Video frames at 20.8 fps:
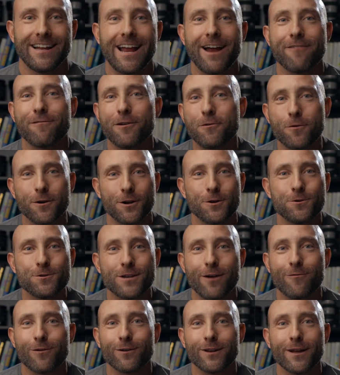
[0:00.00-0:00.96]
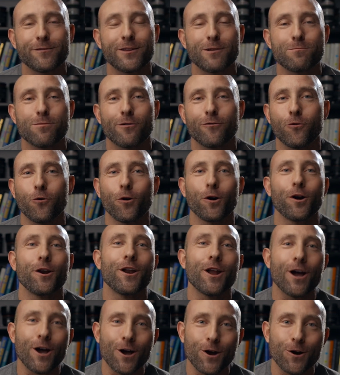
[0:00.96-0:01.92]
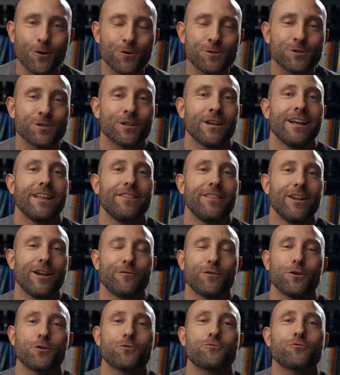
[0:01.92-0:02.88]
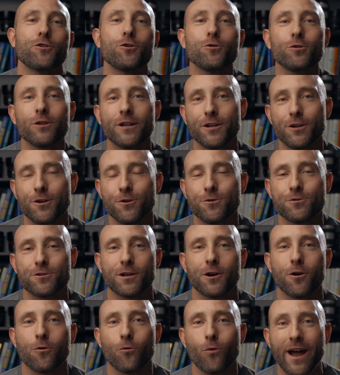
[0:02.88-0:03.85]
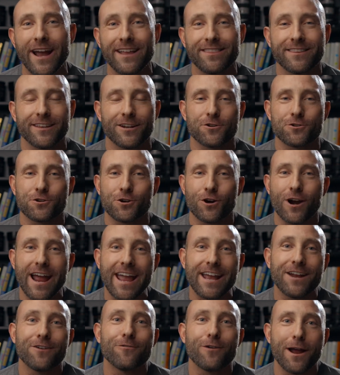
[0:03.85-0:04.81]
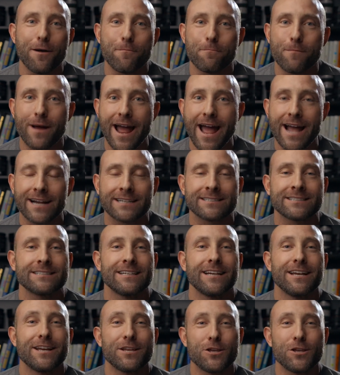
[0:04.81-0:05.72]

Everyone who's ever lifted before knows that if you're truly using a weight that is your eight rep max,